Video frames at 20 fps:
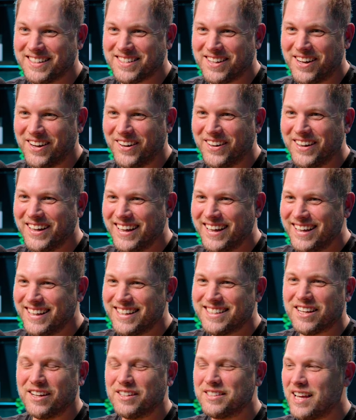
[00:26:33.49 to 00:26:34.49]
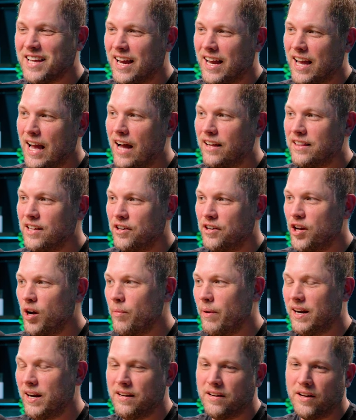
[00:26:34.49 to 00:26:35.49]
So, Ooh. so it's like out there,
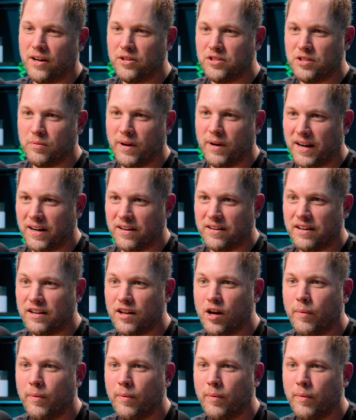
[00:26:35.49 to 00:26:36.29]
nobody knows you by your name.